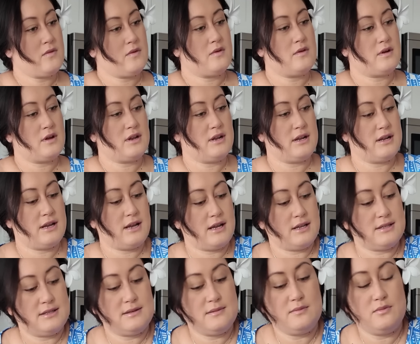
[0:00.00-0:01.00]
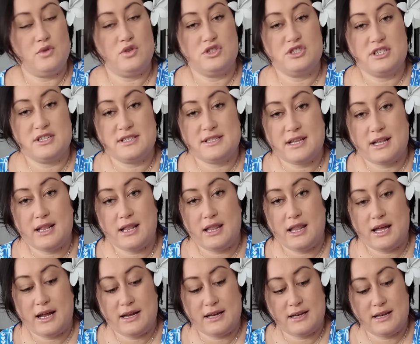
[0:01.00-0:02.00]
And get some more just so
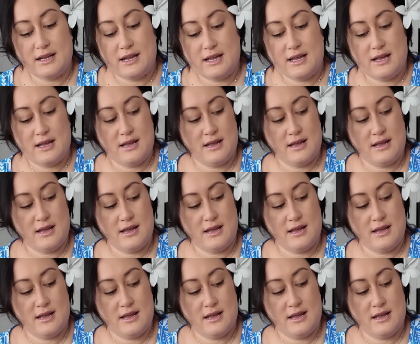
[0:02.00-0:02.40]
lightly